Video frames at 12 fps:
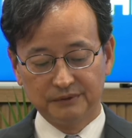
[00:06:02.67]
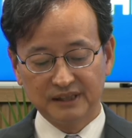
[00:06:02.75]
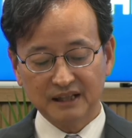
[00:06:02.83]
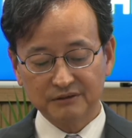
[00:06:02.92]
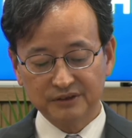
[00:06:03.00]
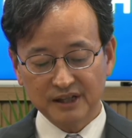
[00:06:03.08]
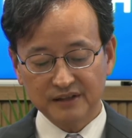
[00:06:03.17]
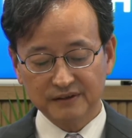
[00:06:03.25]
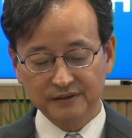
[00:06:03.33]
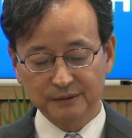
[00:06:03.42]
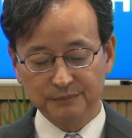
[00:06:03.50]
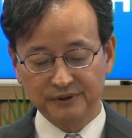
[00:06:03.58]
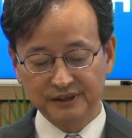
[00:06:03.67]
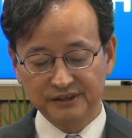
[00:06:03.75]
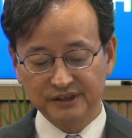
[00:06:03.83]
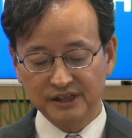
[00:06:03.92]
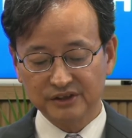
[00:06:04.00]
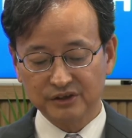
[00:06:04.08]
relaxation of
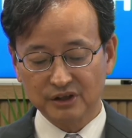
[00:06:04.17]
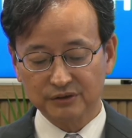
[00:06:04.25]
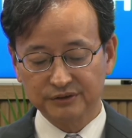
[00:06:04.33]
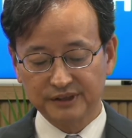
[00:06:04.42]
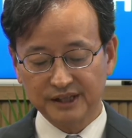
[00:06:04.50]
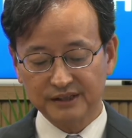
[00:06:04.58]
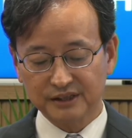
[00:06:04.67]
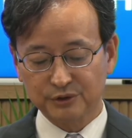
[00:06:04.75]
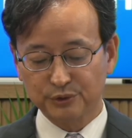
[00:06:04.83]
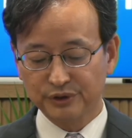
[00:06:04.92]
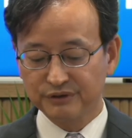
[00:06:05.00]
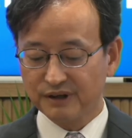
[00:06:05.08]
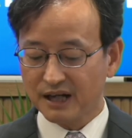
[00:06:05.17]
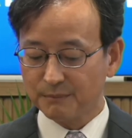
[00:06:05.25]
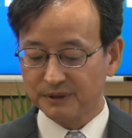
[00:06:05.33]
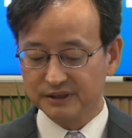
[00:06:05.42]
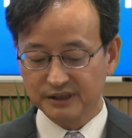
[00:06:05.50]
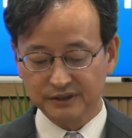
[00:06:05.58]
residential status
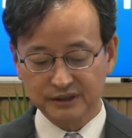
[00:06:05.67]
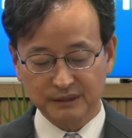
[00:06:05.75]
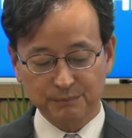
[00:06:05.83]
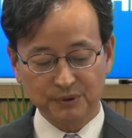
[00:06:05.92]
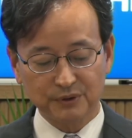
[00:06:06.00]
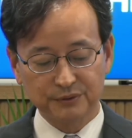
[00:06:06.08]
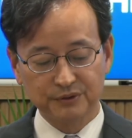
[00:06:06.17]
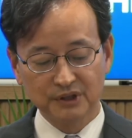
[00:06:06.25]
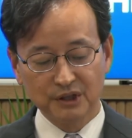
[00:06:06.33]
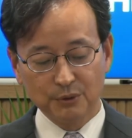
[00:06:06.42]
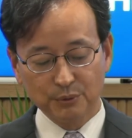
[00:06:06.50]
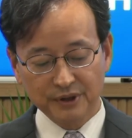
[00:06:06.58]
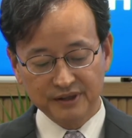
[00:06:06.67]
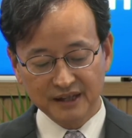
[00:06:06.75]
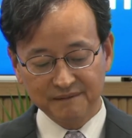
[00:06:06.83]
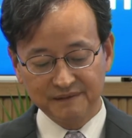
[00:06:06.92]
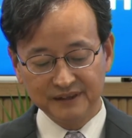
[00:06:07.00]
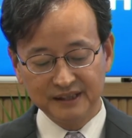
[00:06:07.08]
requirements and support
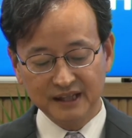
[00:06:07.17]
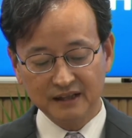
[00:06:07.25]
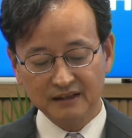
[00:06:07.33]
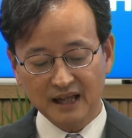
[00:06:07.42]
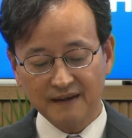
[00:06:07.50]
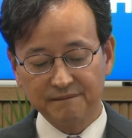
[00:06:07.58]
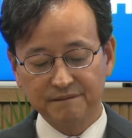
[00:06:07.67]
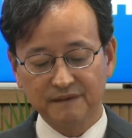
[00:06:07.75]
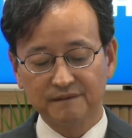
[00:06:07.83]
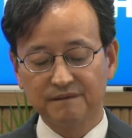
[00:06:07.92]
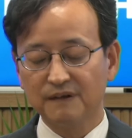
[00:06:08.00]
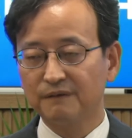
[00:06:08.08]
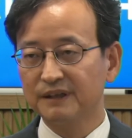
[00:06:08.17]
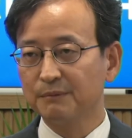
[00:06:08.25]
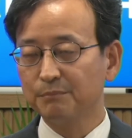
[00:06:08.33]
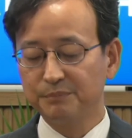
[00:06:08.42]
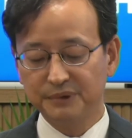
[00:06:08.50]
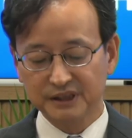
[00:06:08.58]
with everyday life for
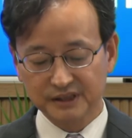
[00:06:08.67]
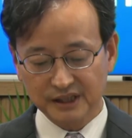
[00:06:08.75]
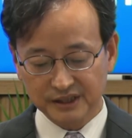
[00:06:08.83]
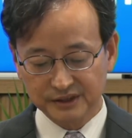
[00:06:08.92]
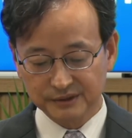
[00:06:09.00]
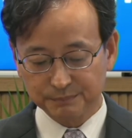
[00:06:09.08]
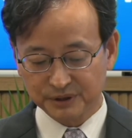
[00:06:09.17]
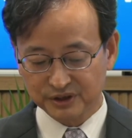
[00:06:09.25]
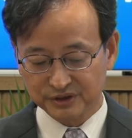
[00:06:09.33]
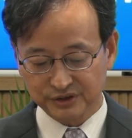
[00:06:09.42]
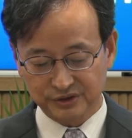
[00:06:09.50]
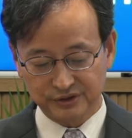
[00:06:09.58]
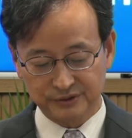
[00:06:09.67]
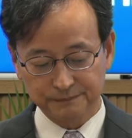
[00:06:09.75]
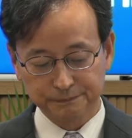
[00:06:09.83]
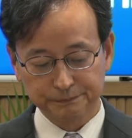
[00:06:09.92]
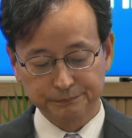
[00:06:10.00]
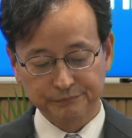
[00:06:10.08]
foreign business persons.